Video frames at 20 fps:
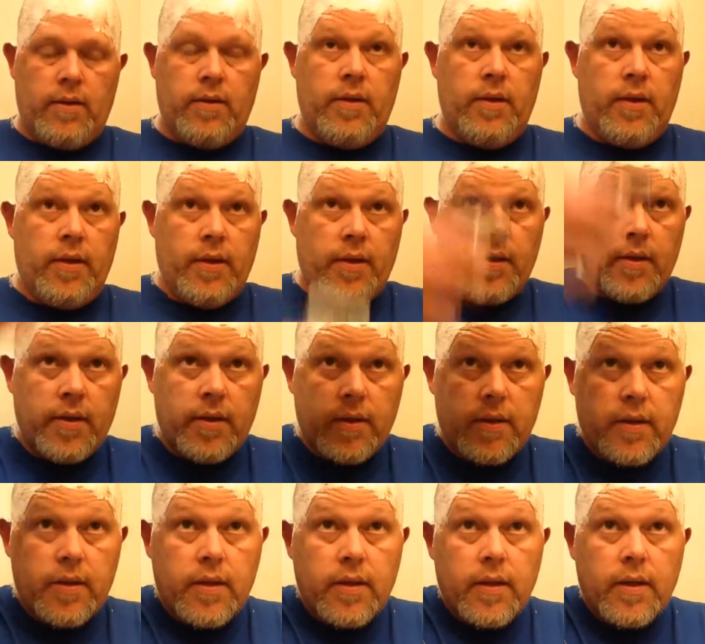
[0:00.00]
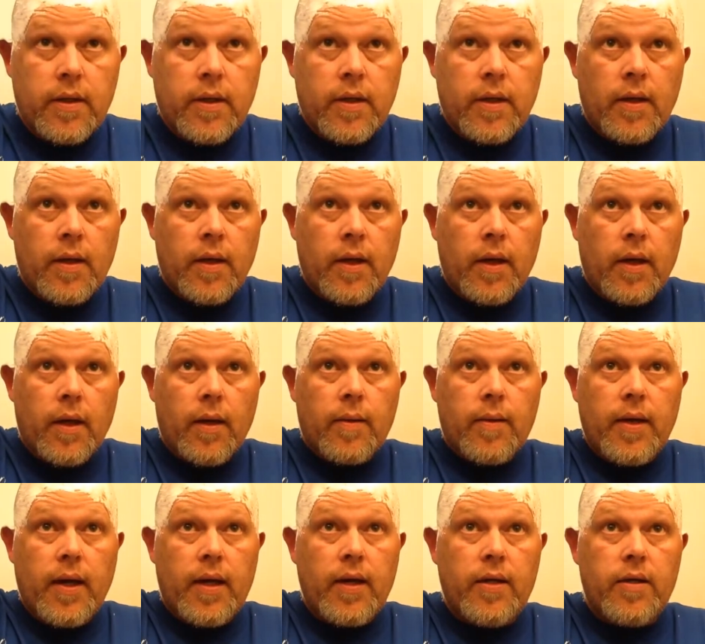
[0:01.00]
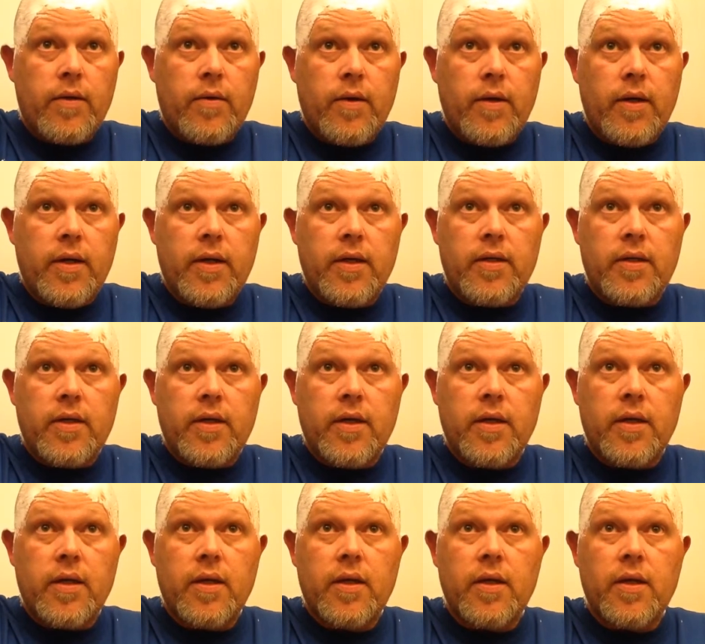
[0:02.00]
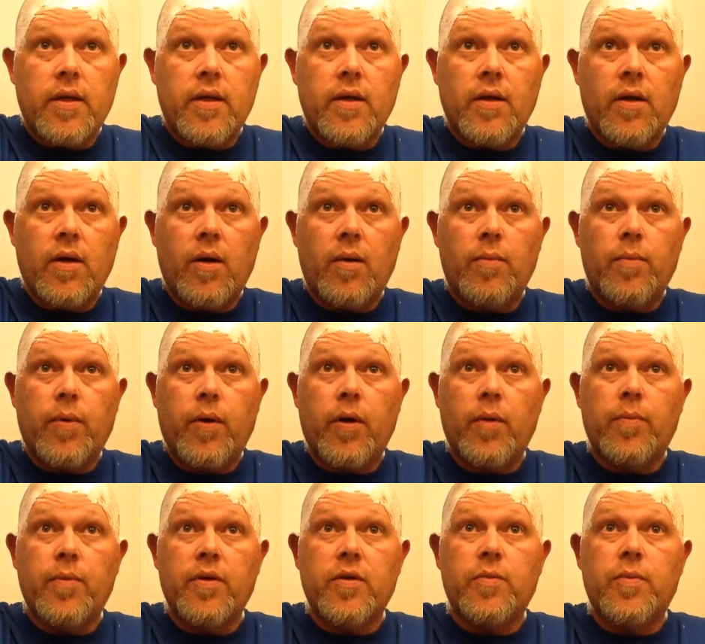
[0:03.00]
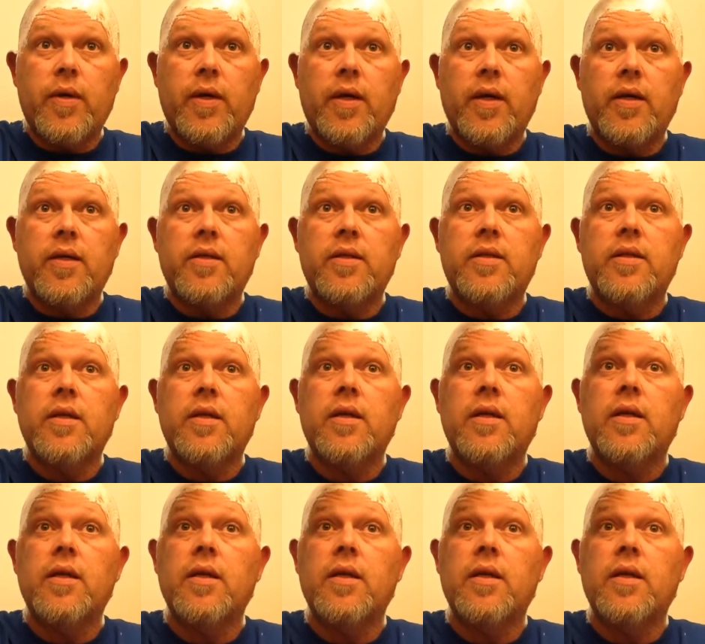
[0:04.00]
I'm kind of doing this on purpose because